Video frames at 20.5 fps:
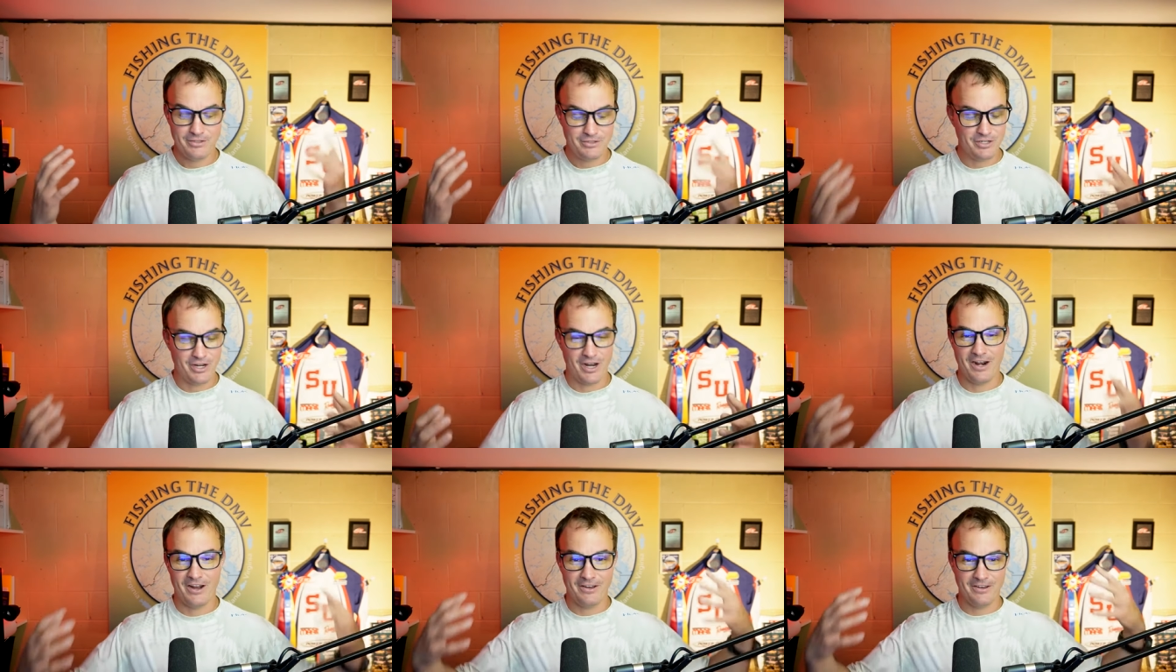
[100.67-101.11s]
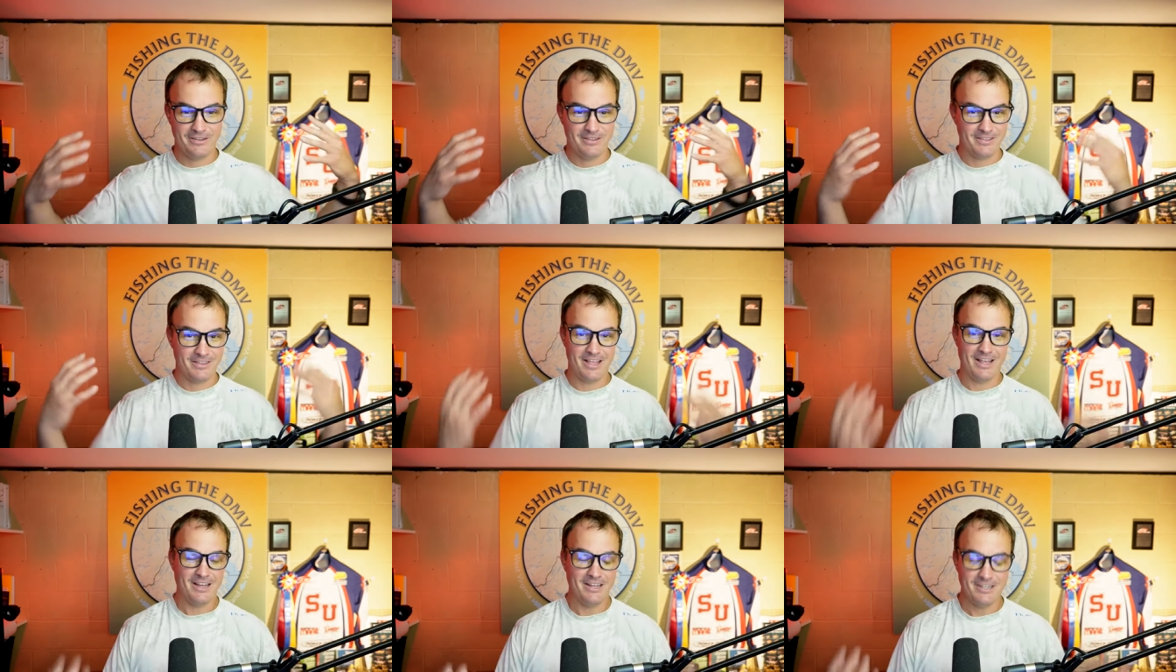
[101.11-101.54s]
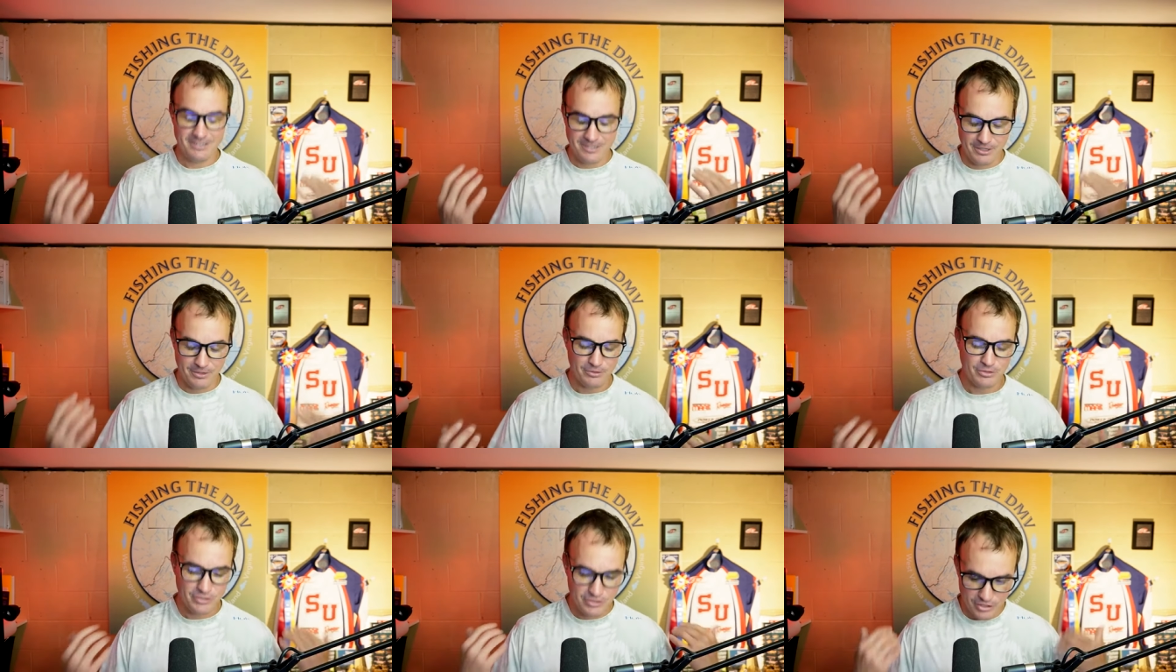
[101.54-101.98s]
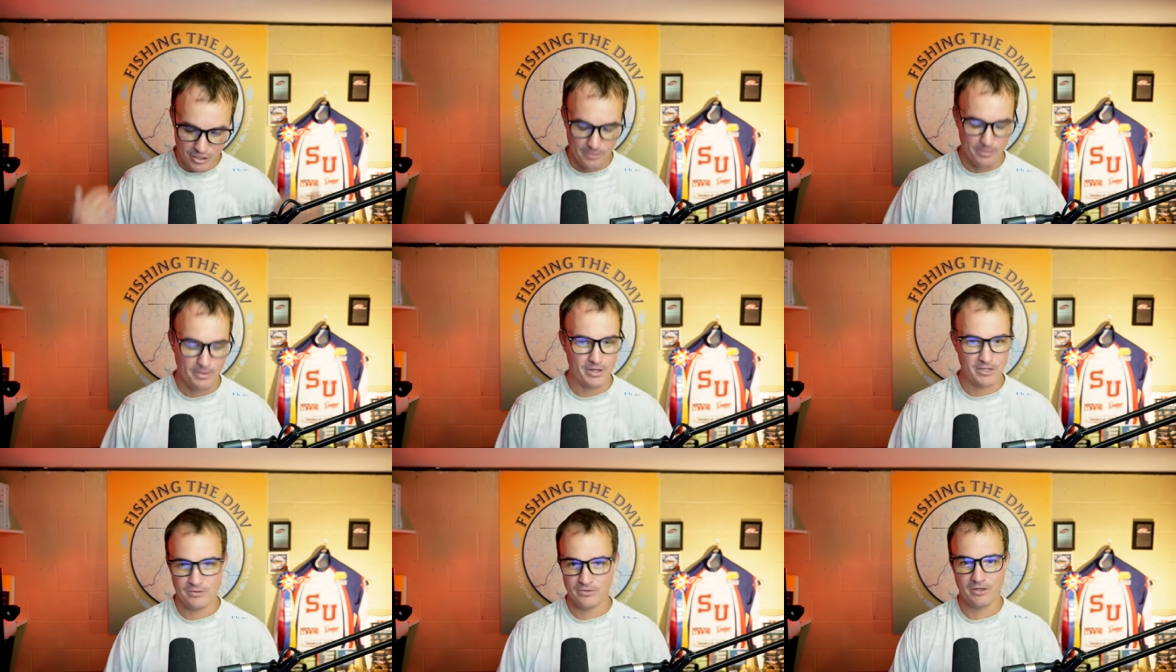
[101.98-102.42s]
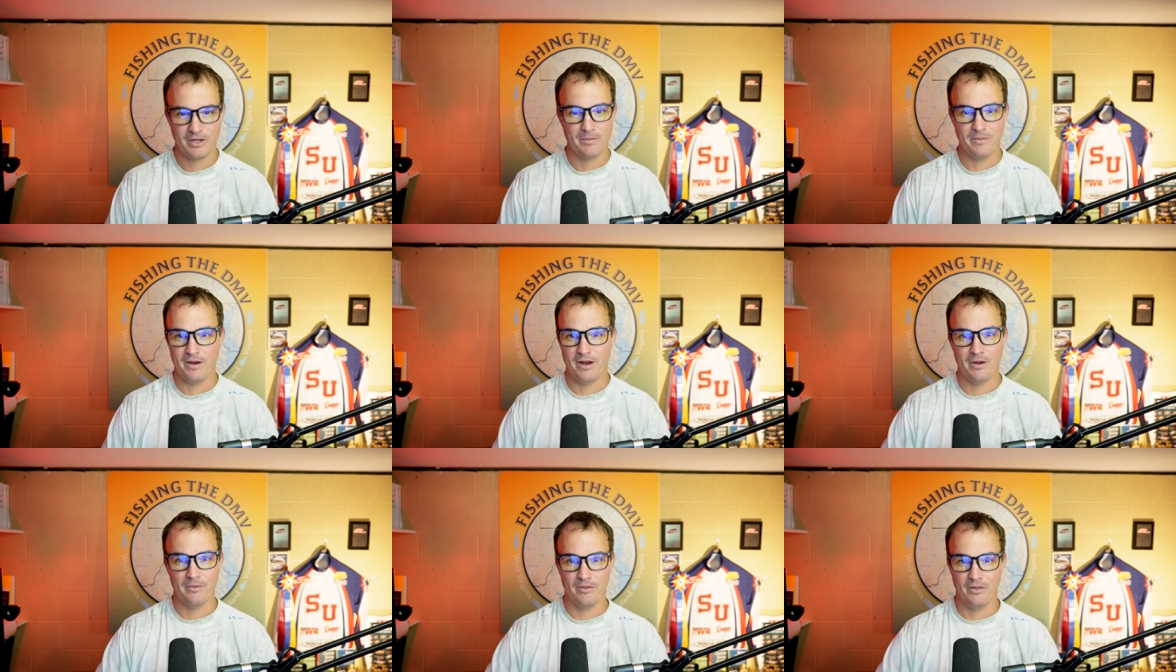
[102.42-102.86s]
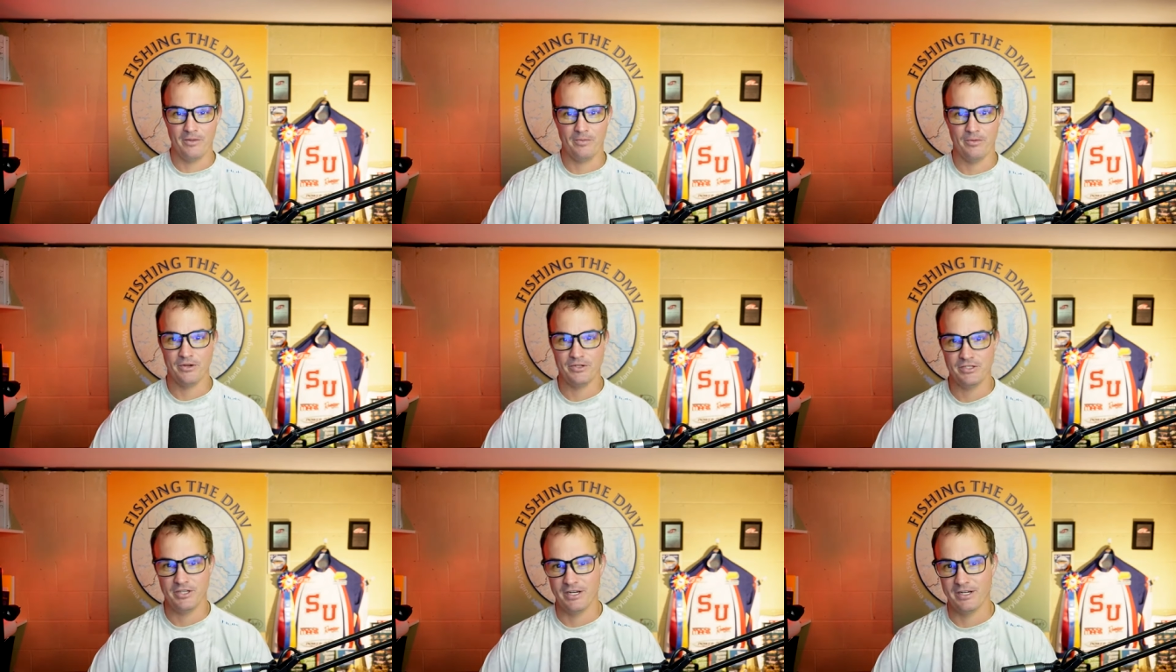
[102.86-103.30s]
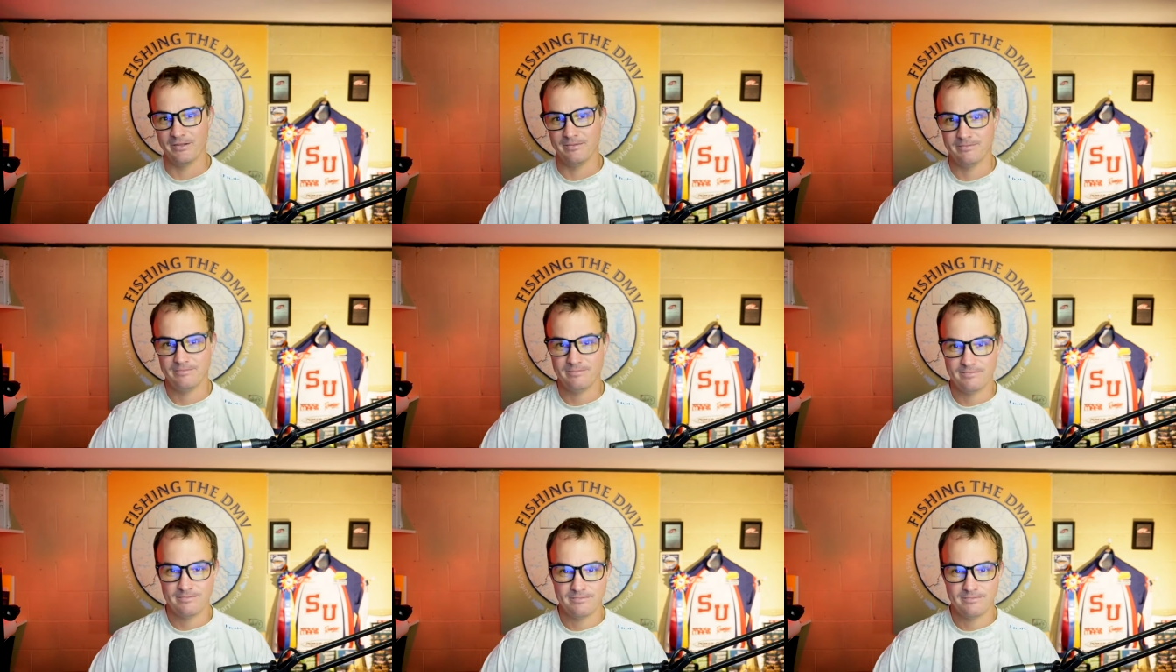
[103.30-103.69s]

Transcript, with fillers: Jonathan, thank you so much for coming on. I really appreciate it.